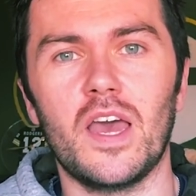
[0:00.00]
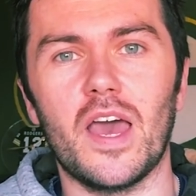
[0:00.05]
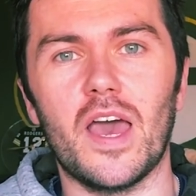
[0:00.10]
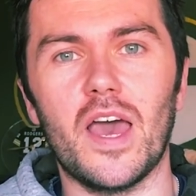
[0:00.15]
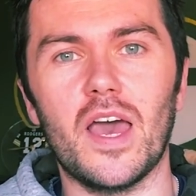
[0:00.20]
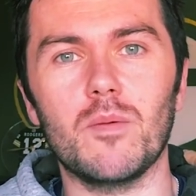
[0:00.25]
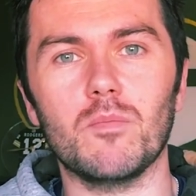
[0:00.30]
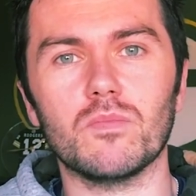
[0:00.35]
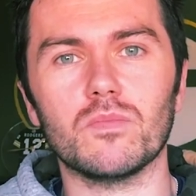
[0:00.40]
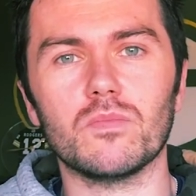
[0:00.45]

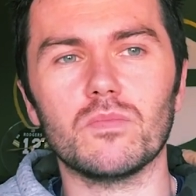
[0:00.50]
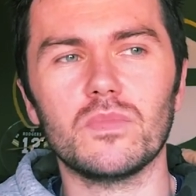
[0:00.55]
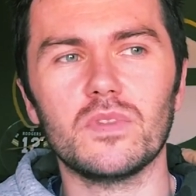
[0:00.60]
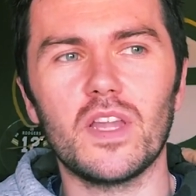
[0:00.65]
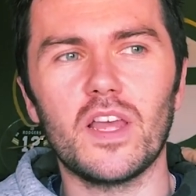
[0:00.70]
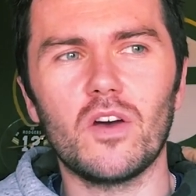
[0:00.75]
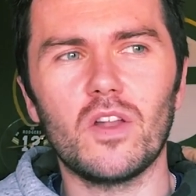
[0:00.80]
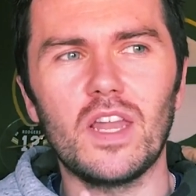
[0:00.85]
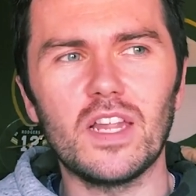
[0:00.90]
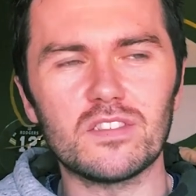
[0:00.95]
Um,
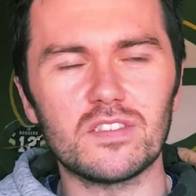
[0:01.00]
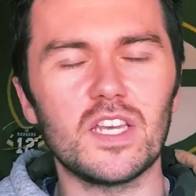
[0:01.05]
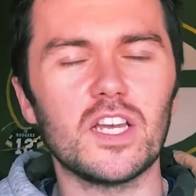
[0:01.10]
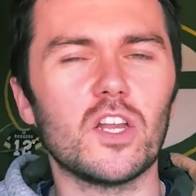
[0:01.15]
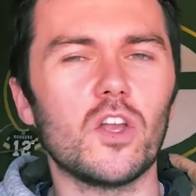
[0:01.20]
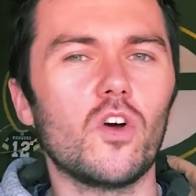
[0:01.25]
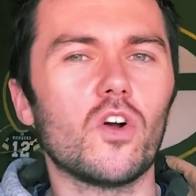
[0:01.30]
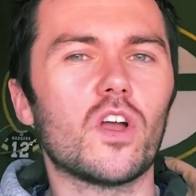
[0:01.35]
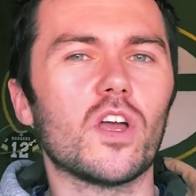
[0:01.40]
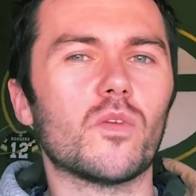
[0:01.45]
now let's take
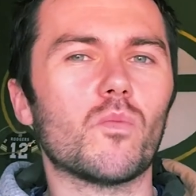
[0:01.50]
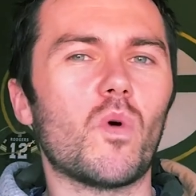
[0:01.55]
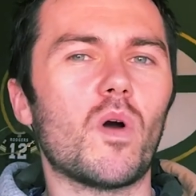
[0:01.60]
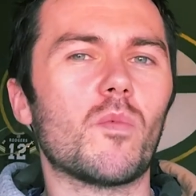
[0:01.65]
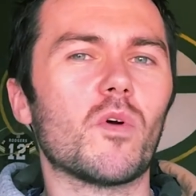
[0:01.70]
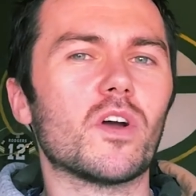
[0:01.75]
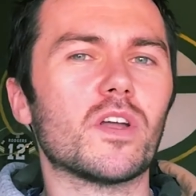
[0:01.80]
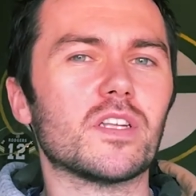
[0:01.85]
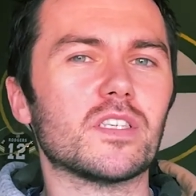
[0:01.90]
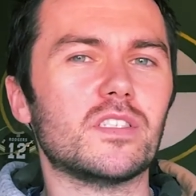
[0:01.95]
a look at
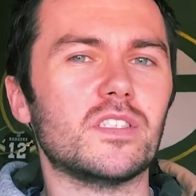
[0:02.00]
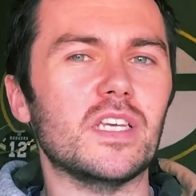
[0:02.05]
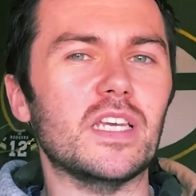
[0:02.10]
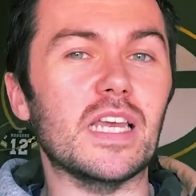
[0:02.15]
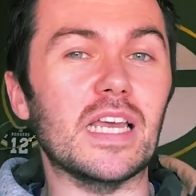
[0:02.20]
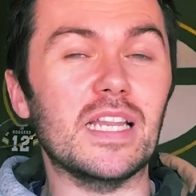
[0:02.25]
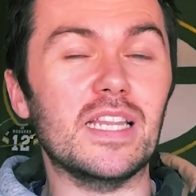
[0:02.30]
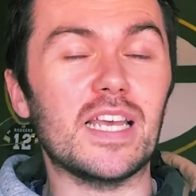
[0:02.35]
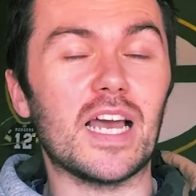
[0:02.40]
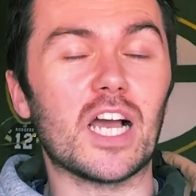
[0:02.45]
what we're going to
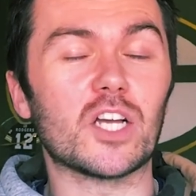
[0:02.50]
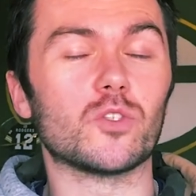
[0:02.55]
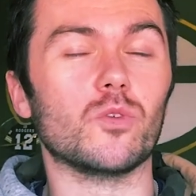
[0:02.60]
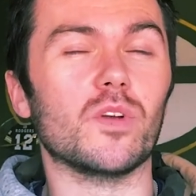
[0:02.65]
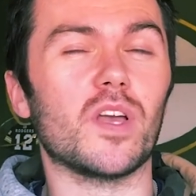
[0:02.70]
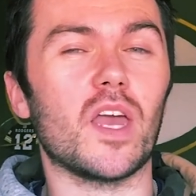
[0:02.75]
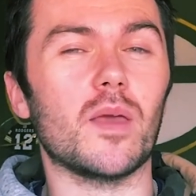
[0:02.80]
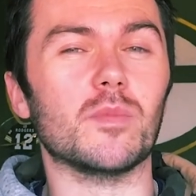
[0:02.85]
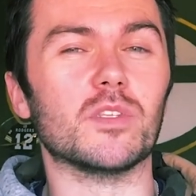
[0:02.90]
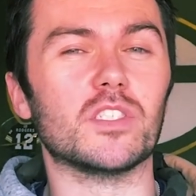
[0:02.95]
see in the actual
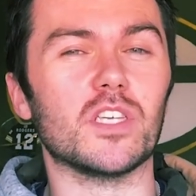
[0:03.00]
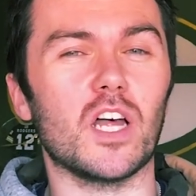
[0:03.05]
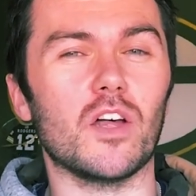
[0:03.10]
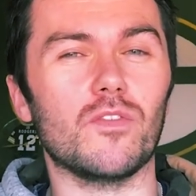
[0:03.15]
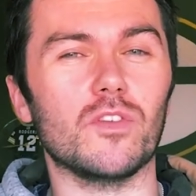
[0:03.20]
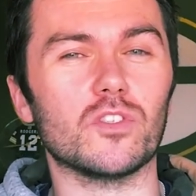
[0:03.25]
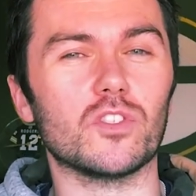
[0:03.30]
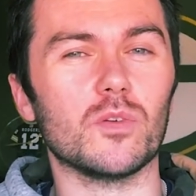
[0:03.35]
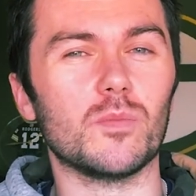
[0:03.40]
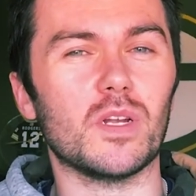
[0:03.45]
game
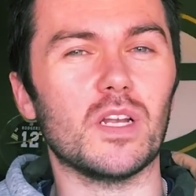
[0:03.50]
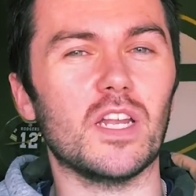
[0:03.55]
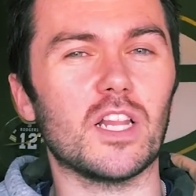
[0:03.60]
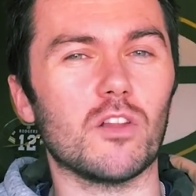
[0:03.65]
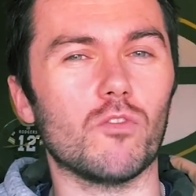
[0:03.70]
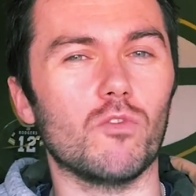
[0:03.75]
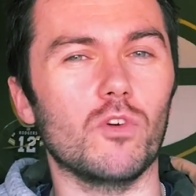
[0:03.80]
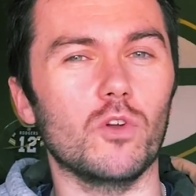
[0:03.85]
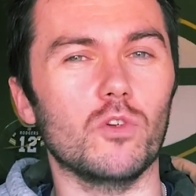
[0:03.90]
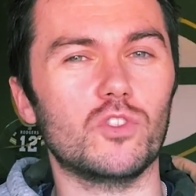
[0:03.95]
itself and some of the
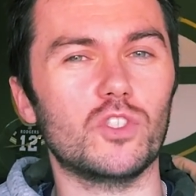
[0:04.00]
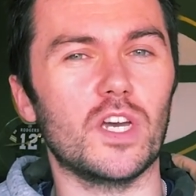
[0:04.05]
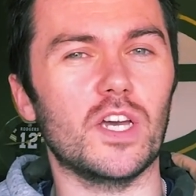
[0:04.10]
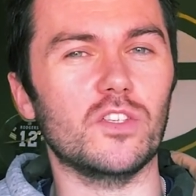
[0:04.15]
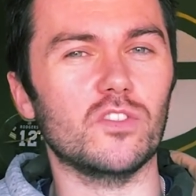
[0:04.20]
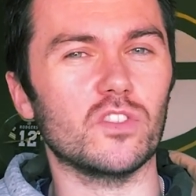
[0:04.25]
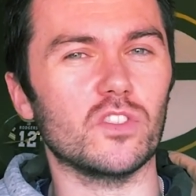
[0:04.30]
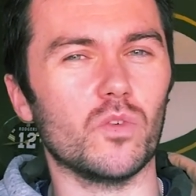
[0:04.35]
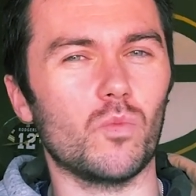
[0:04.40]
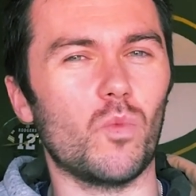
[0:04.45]
little rule
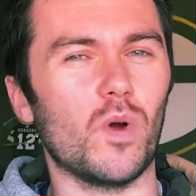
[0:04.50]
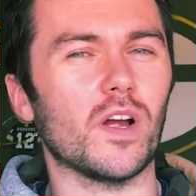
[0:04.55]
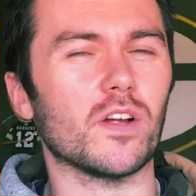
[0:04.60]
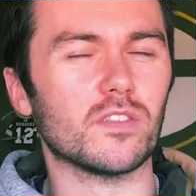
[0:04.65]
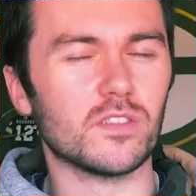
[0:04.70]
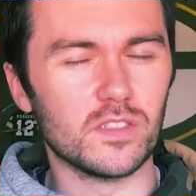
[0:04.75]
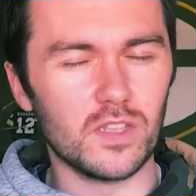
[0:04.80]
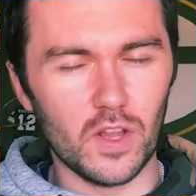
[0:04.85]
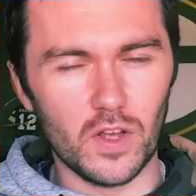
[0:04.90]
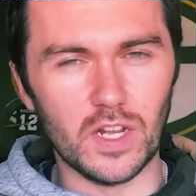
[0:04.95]
changes and where
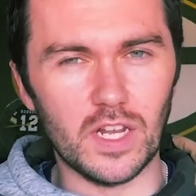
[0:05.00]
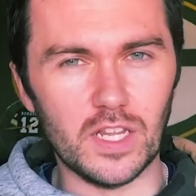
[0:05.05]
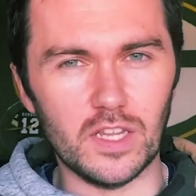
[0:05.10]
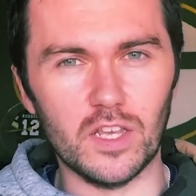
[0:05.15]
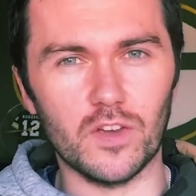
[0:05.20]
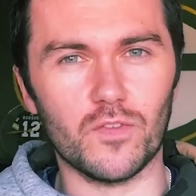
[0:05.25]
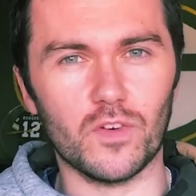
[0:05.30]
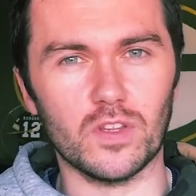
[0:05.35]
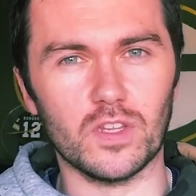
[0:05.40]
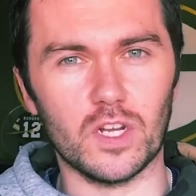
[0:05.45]
it's slightly
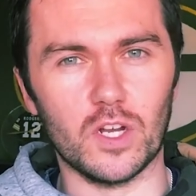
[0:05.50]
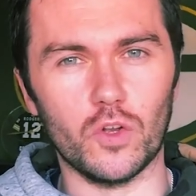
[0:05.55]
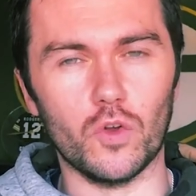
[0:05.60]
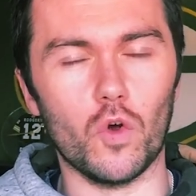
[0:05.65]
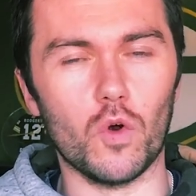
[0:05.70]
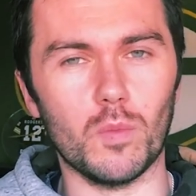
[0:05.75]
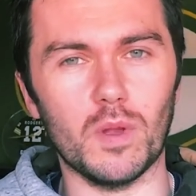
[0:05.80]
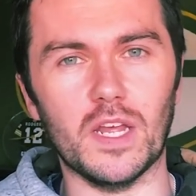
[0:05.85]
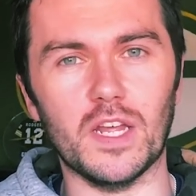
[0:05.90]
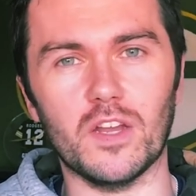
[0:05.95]
different than a normal